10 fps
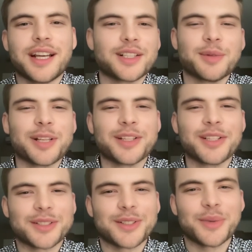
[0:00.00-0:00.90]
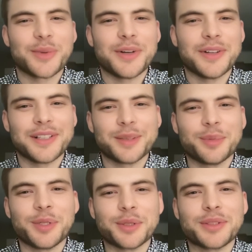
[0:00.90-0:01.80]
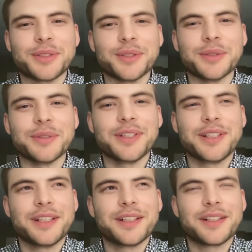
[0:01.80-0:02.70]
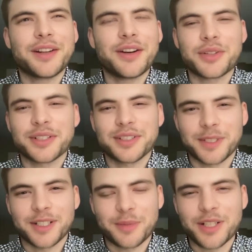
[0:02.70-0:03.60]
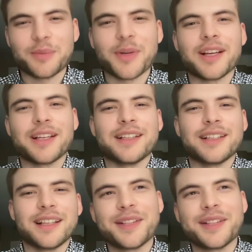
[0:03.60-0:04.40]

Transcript: ask about things on the wall as opposed to conjuring something up in your mind.